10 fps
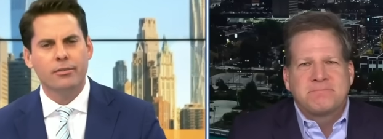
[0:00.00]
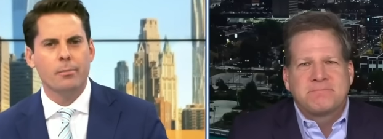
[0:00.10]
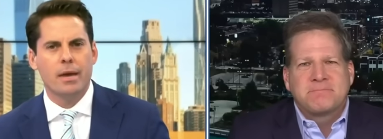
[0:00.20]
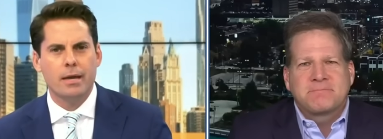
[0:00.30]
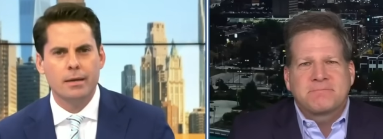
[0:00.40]
Speaker 1: to
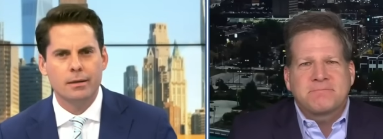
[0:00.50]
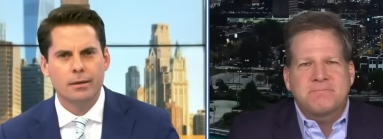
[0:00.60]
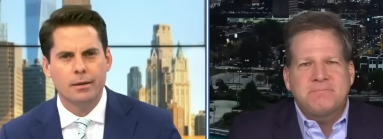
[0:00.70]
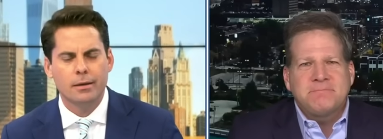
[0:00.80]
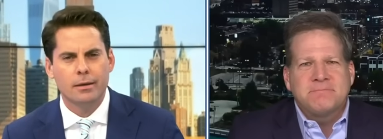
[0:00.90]
me
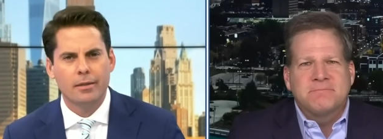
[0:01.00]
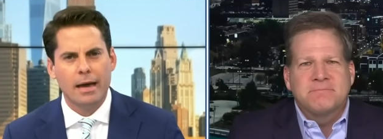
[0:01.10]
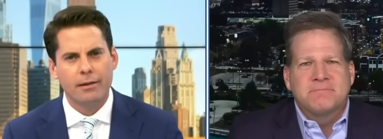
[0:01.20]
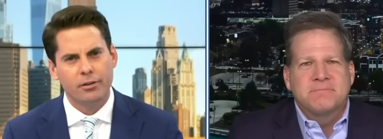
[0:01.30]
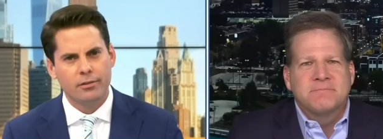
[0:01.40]

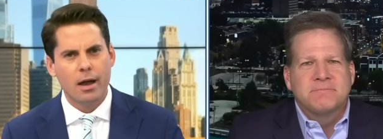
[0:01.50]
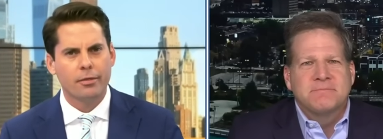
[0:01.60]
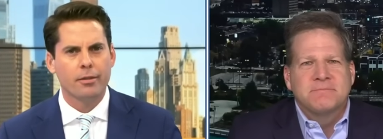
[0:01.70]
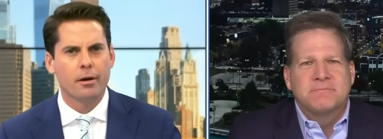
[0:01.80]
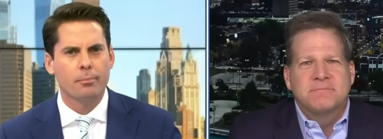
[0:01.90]
that if it's
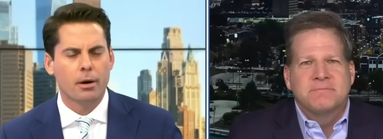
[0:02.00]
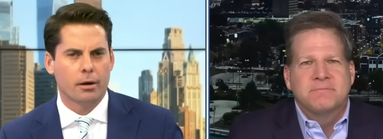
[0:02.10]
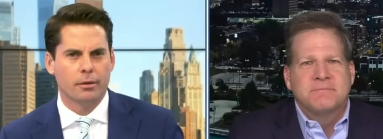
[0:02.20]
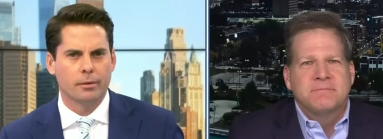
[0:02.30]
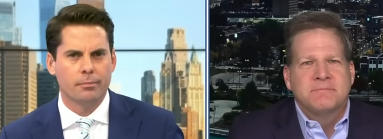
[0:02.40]
not
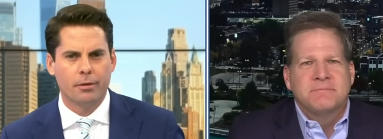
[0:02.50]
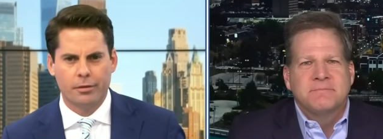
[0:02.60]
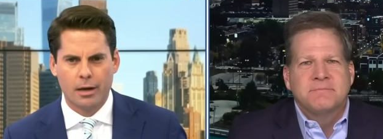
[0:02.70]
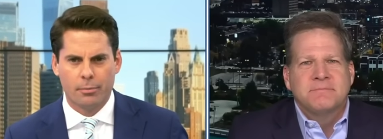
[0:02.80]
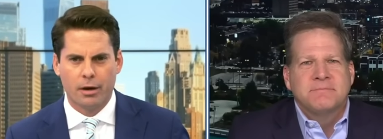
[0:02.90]
part of the, the
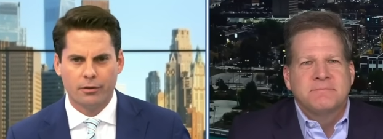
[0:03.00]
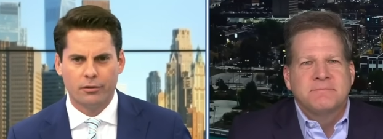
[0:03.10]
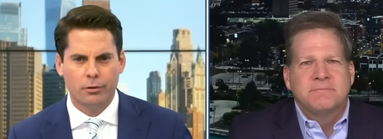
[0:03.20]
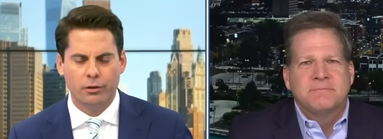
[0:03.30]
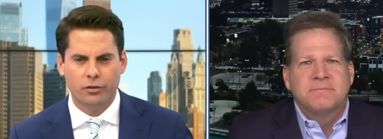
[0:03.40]
thought
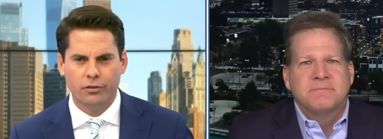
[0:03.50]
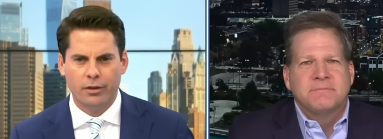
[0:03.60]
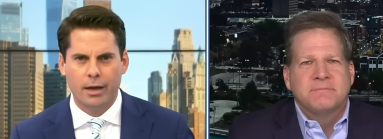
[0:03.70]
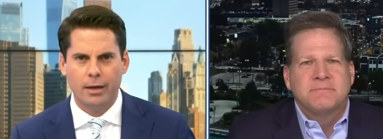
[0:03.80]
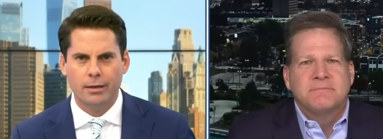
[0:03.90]
process, you could just
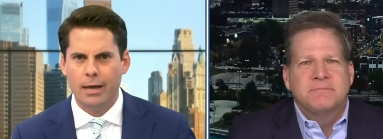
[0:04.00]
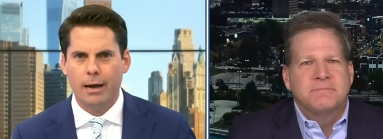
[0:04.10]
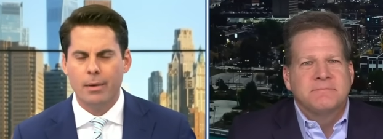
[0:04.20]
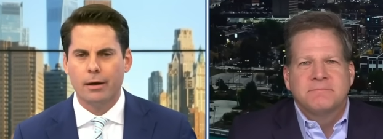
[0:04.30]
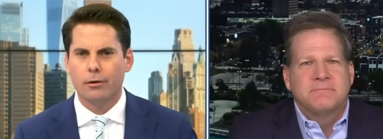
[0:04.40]
say, yeah,
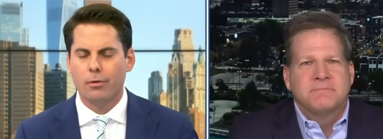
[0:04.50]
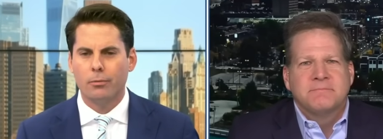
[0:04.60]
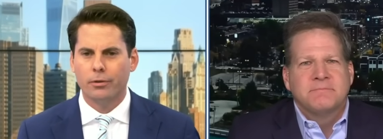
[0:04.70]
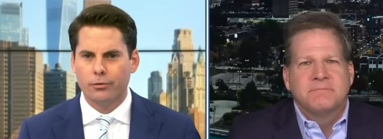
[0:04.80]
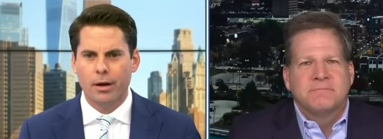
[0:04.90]
I'm not going to
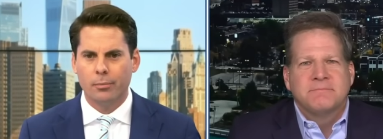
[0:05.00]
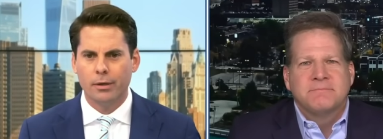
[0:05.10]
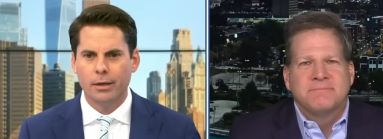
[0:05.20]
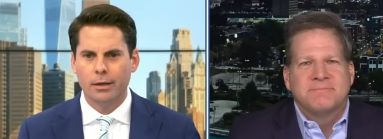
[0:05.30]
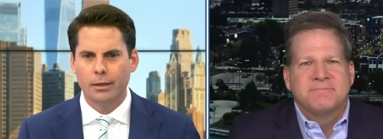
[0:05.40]
run with Trump.
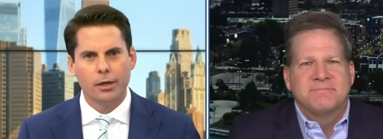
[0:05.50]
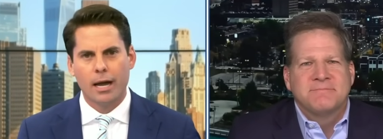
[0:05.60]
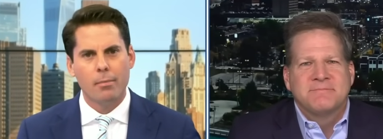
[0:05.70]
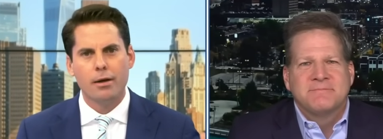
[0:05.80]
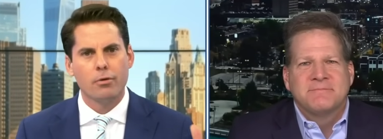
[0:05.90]
Look,
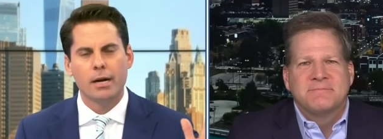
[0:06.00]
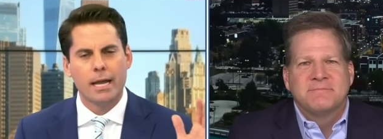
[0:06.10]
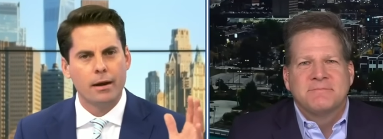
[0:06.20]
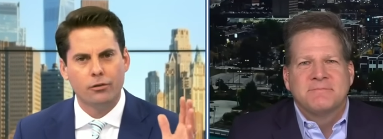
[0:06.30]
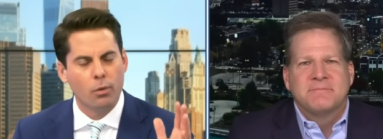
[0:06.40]
I might run
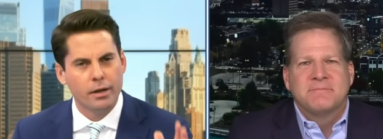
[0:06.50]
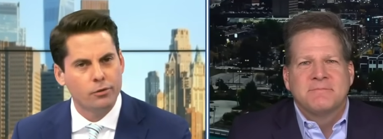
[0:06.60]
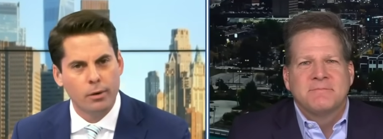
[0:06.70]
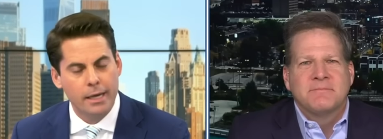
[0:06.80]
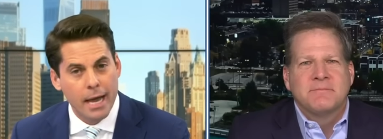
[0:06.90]
again in
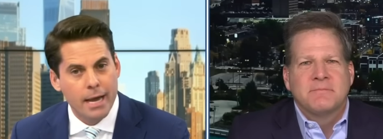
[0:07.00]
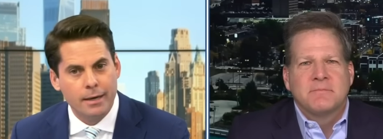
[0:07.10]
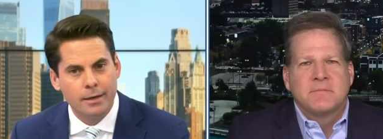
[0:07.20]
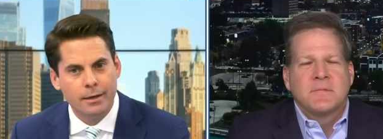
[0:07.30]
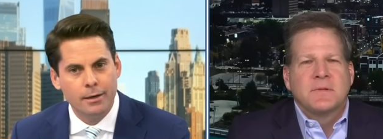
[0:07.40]

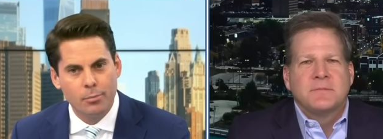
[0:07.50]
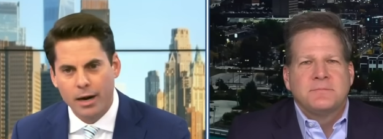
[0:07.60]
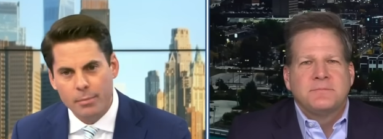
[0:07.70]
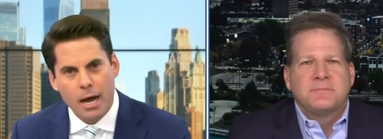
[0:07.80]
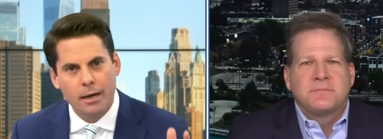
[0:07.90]
2028,
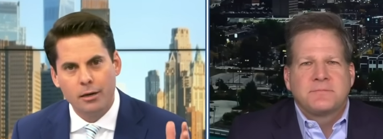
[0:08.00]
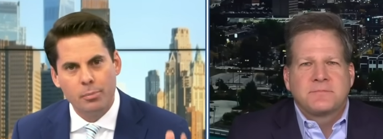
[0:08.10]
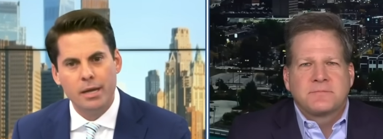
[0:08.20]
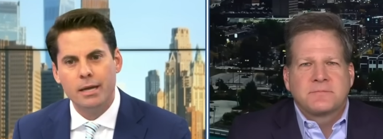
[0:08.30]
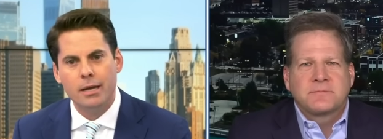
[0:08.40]
but I'm not going to
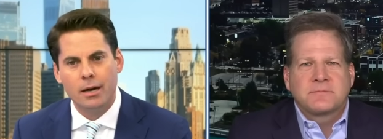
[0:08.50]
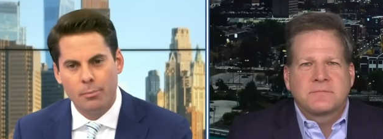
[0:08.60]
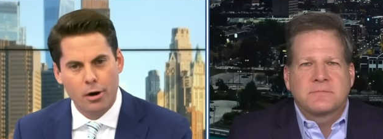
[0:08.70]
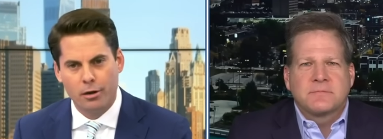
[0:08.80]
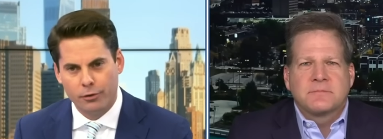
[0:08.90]
be a
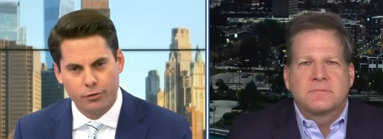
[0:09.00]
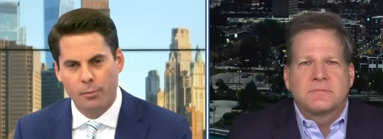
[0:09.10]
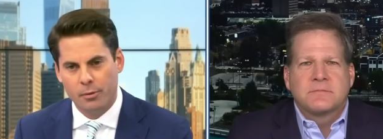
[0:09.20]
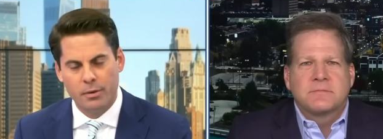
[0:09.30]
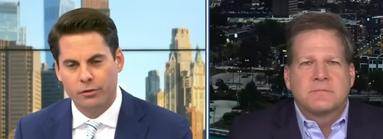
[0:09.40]
part of a
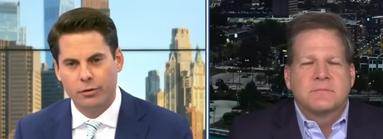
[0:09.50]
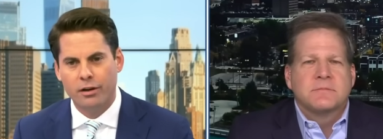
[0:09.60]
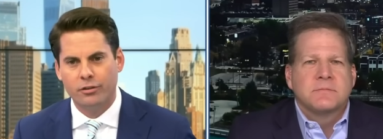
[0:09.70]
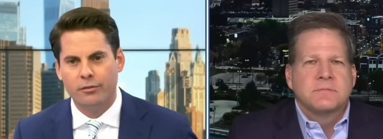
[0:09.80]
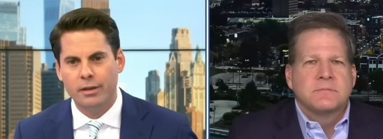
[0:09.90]
Trump
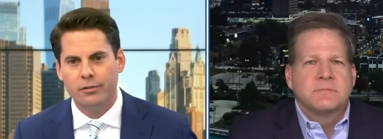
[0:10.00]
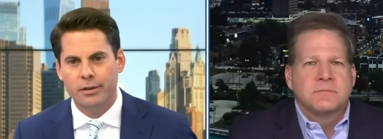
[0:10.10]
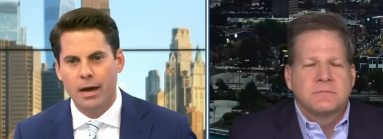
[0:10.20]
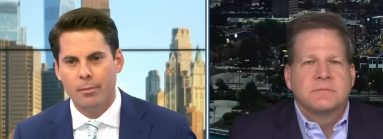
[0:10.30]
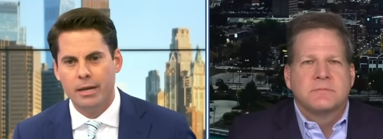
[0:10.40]
administration if he's
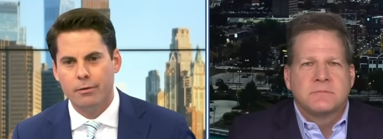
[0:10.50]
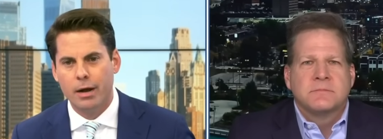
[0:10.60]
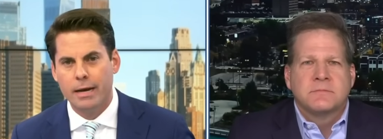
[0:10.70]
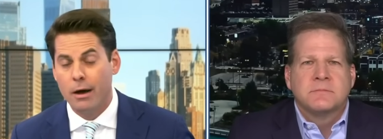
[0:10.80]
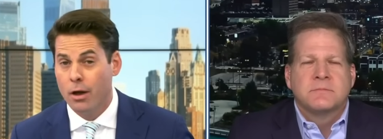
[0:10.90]
the nominee
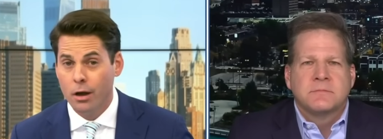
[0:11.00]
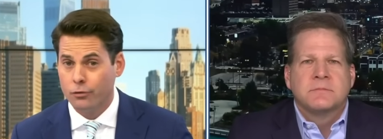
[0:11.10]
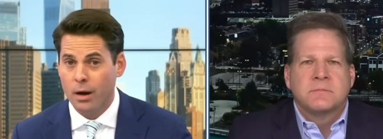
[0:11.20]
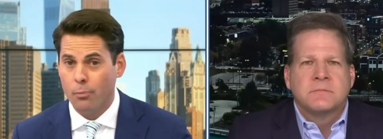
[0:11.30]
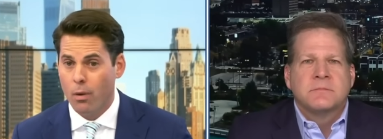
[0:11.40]
right now.
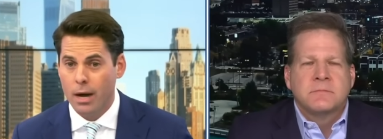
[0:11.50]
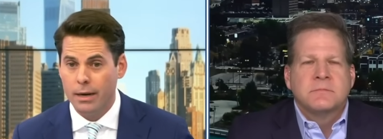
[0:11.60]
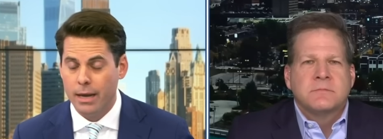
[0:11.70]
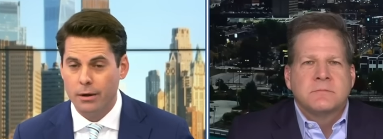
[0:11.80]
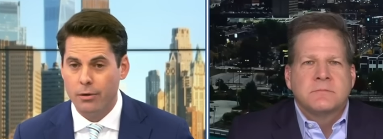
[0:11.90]
Trump
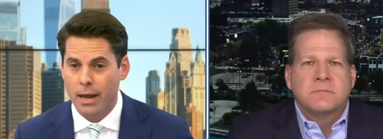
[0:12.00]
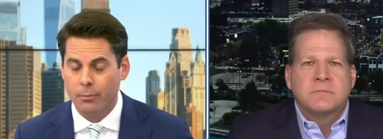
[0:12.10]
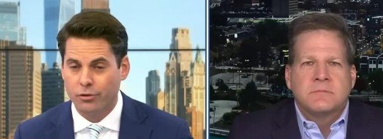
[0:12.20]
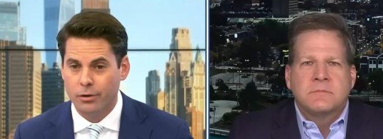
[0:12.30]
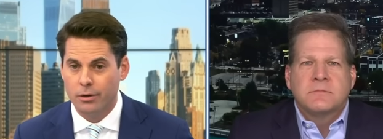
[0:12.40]
won in New
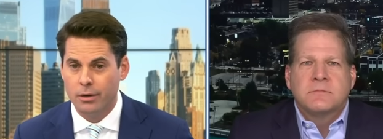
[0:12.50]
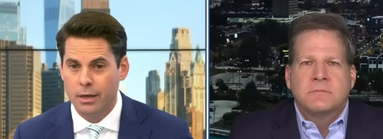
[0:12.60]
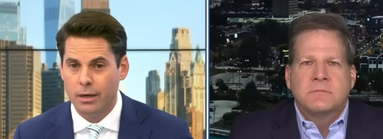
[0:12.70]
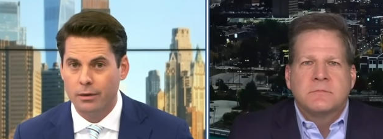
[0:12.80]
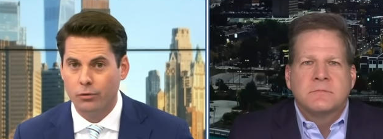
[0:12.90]
Hampshire
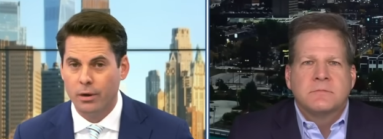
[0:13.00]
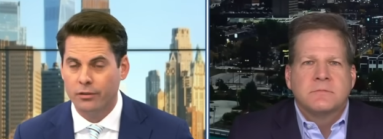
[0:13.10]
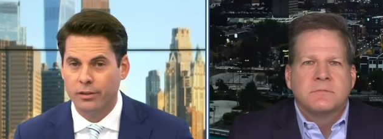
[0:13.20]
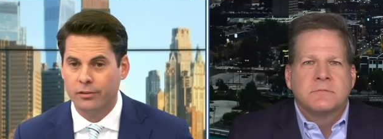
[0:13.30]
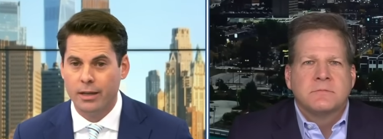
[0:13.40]
in
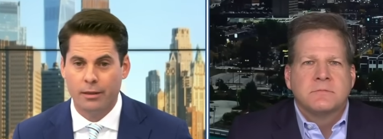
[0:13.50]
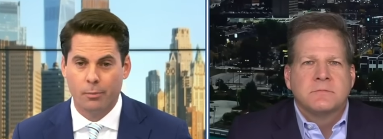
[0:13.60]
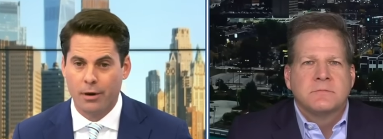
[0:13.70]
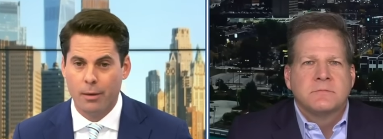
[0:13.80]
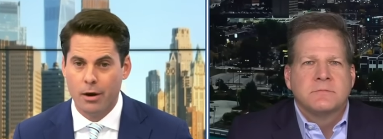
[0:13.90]
2016 in
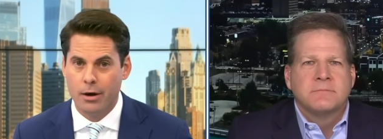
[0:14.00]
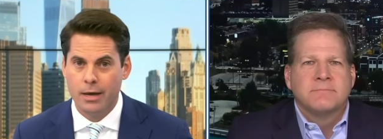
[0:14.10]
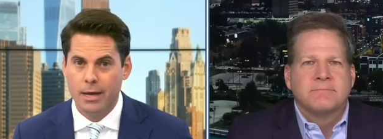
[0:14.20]
the primary,